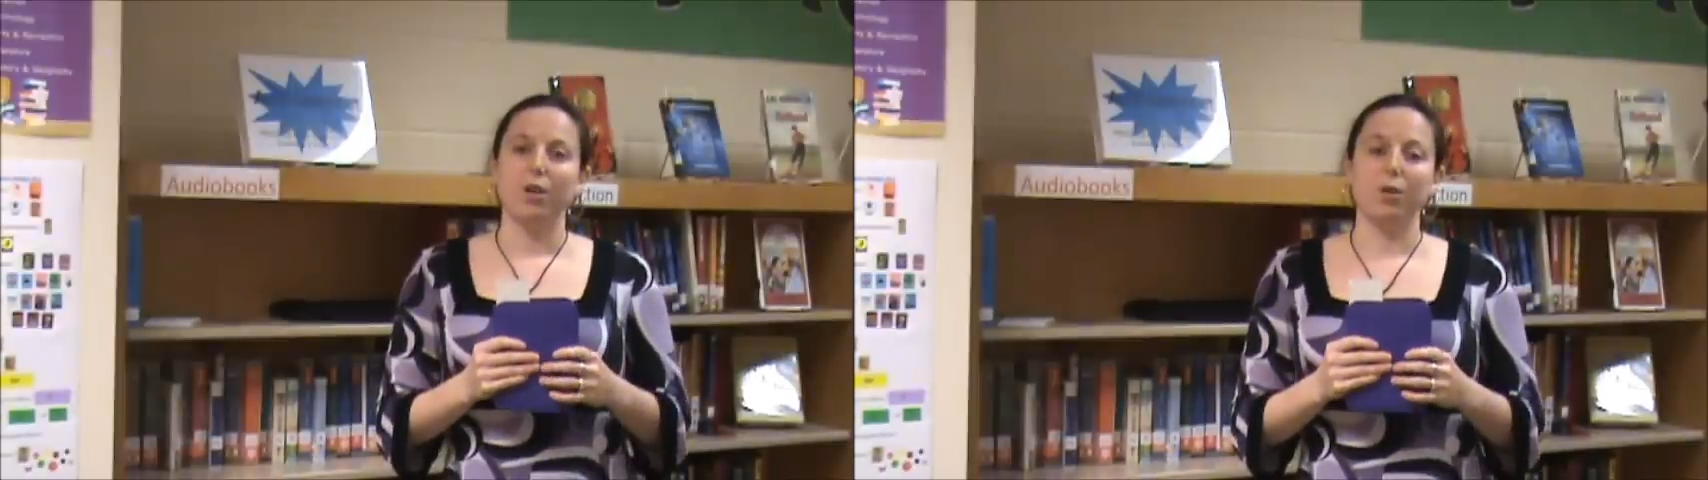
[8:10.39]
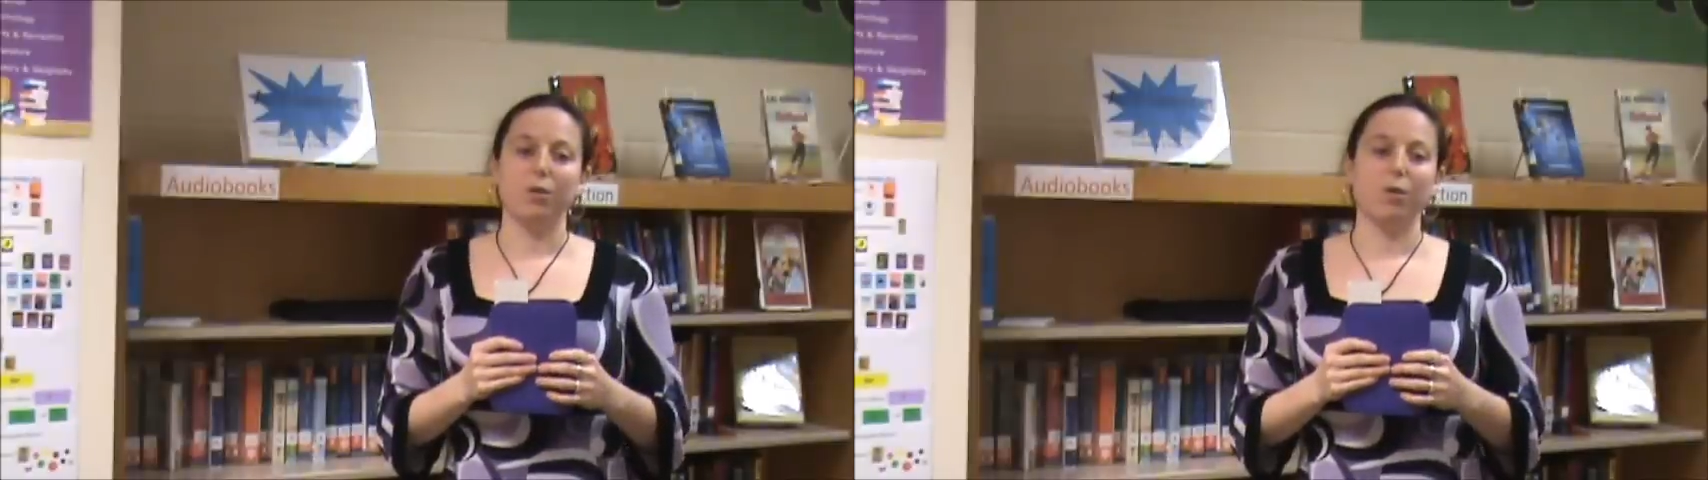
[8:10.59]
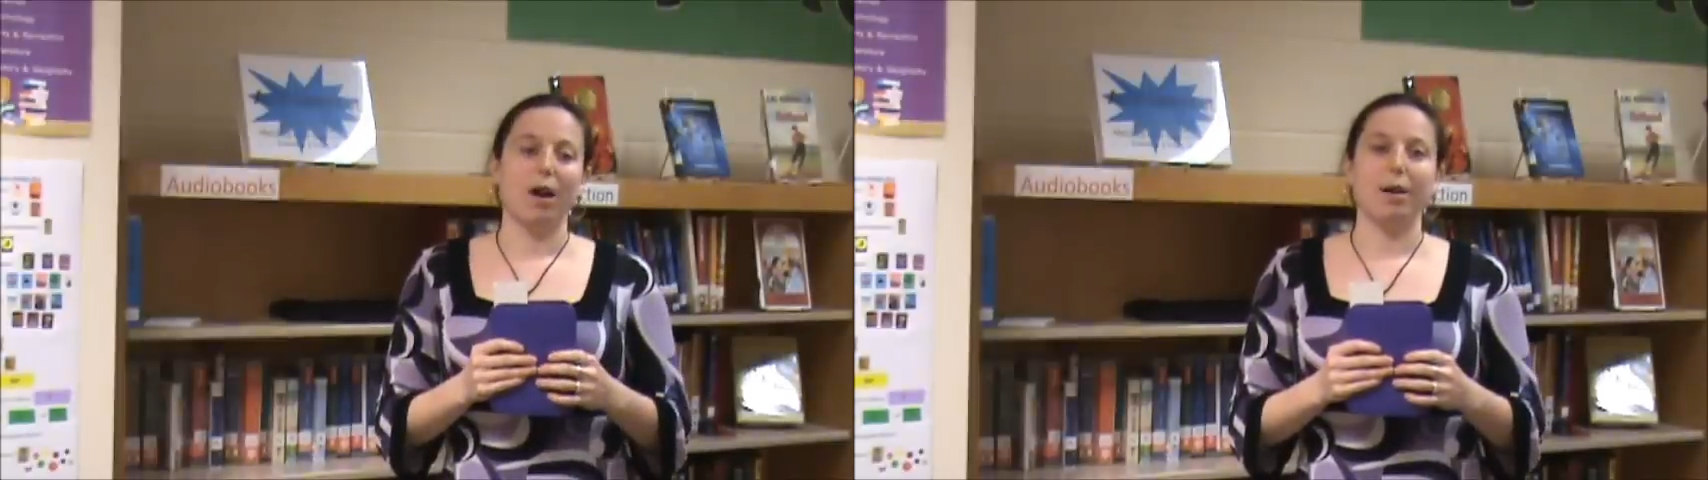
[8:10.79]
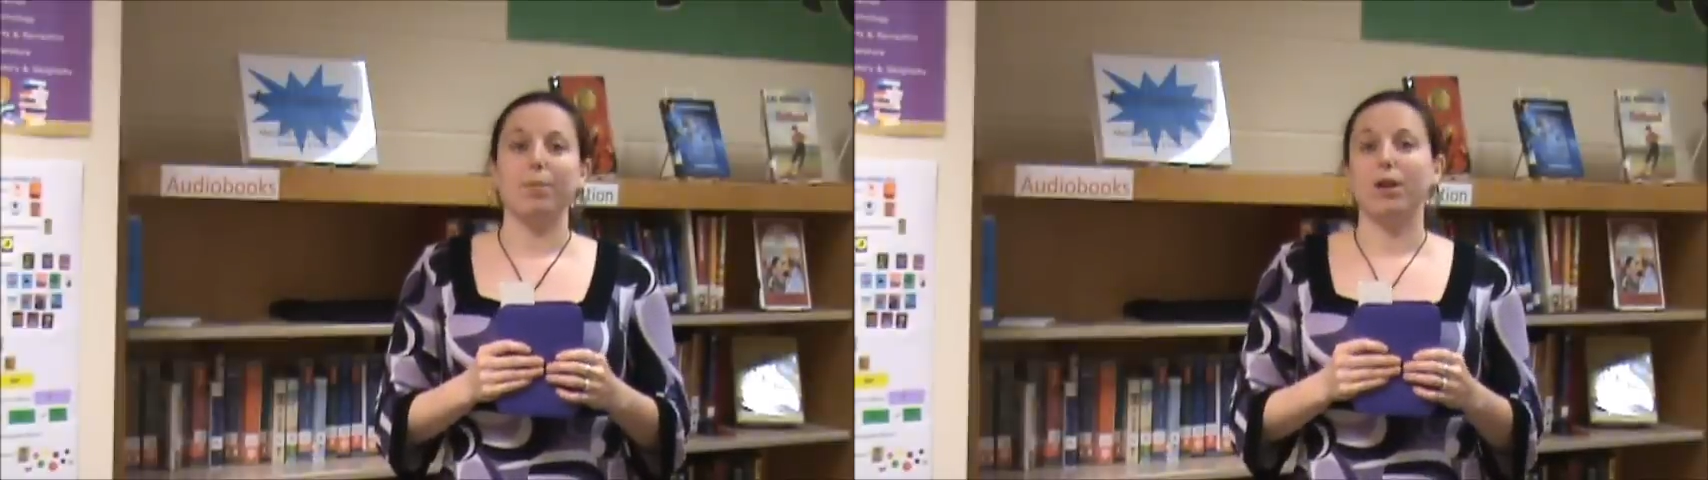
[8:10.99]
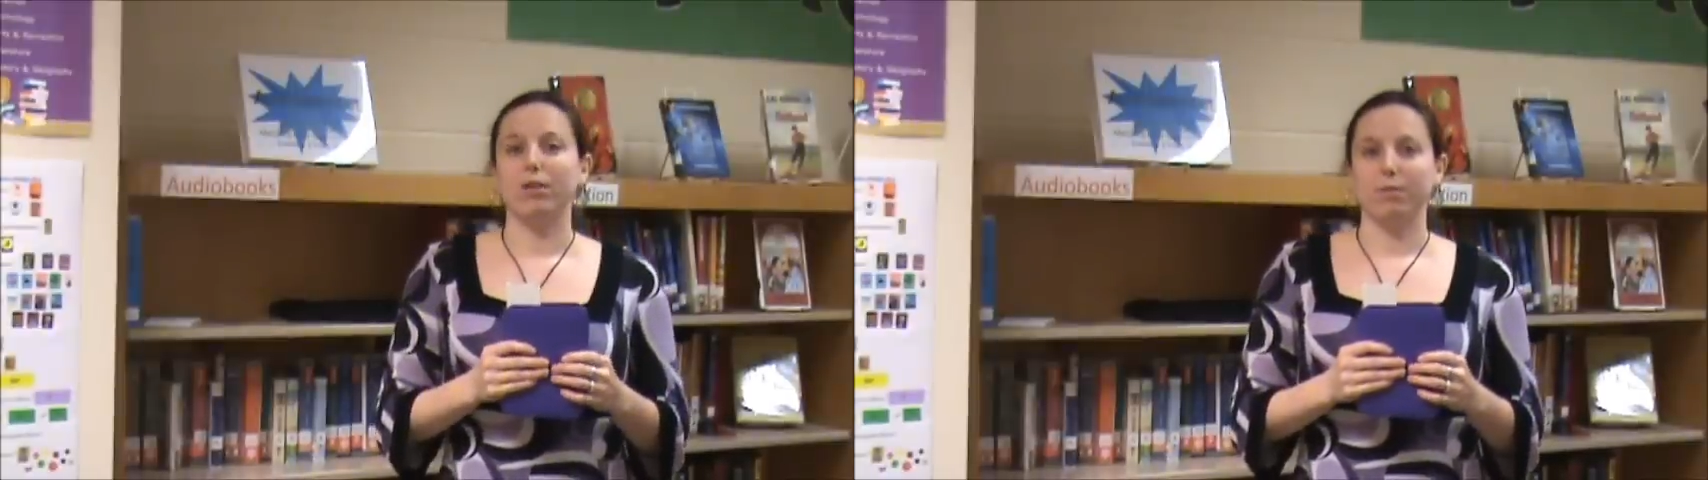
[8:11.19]
who I
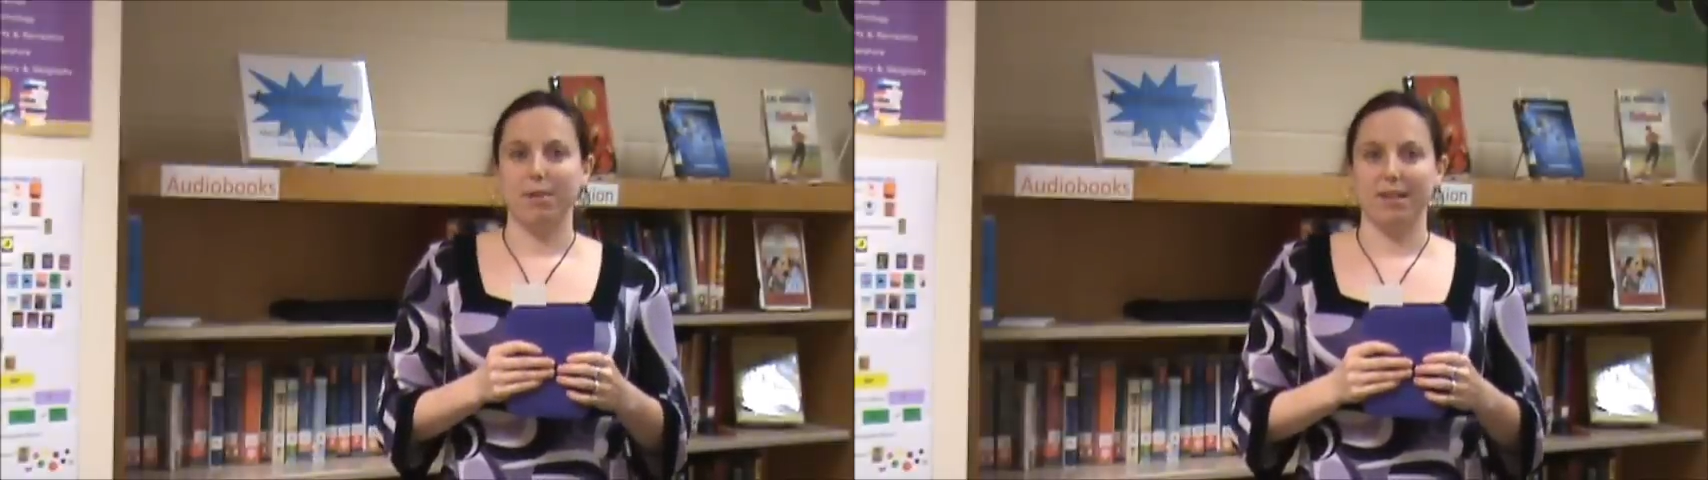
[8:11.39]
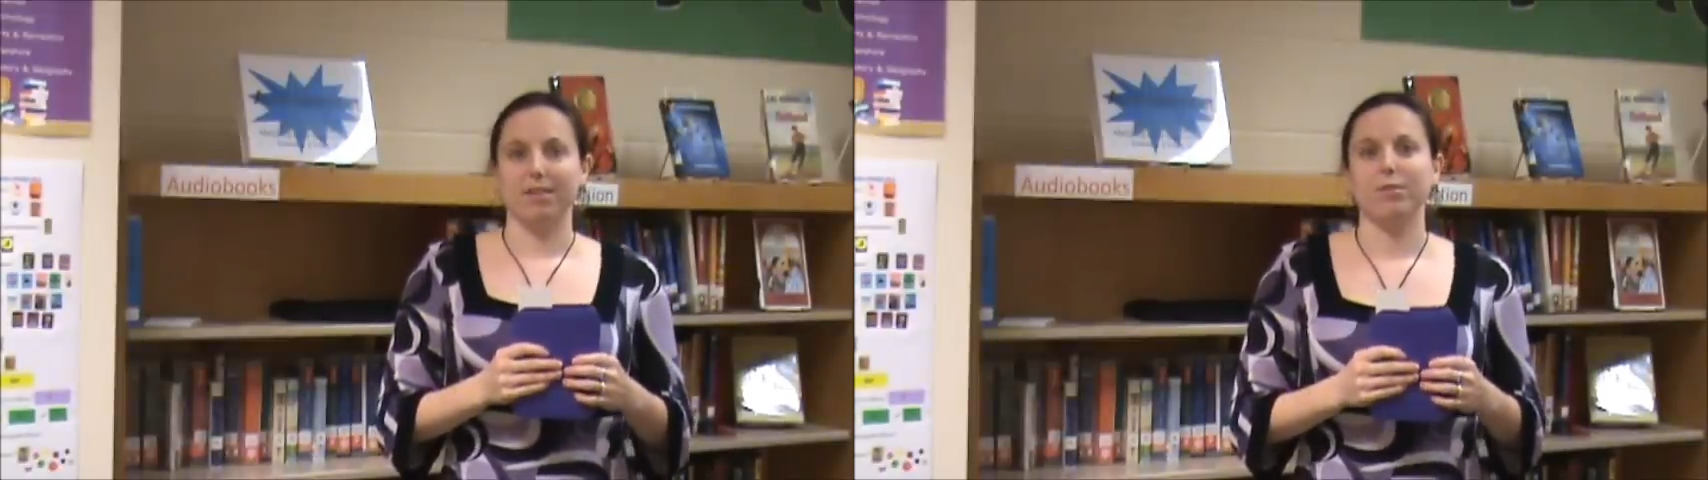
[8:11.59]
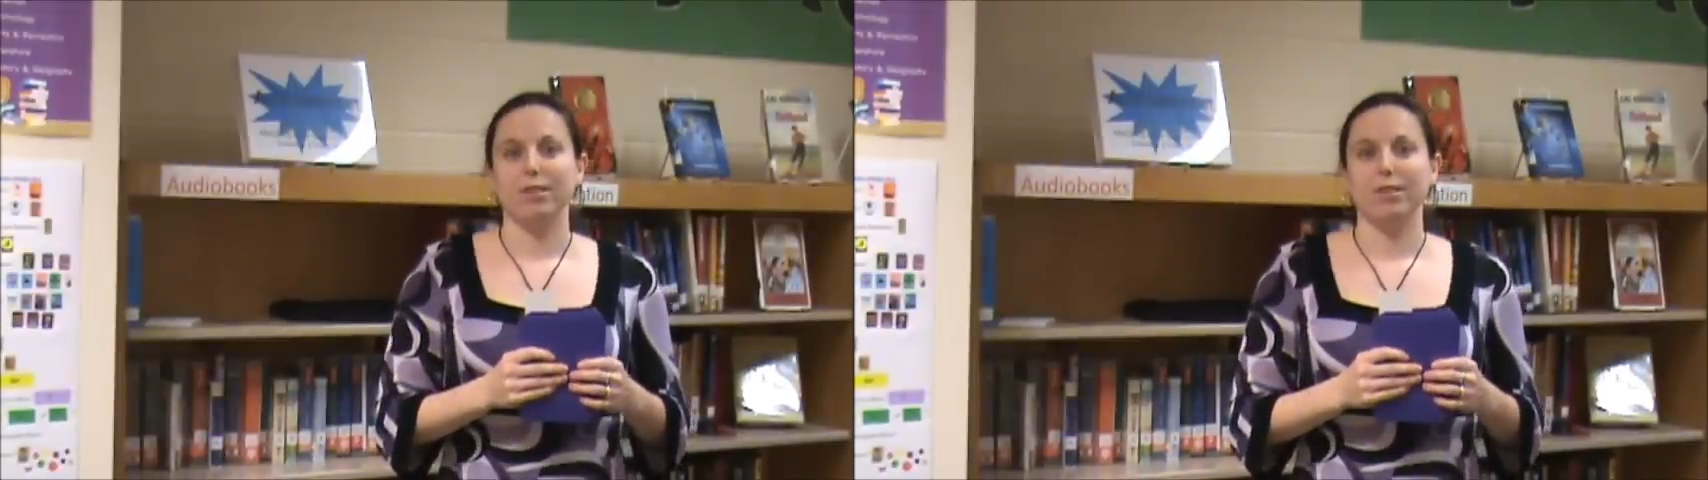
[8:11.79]
borrowed many of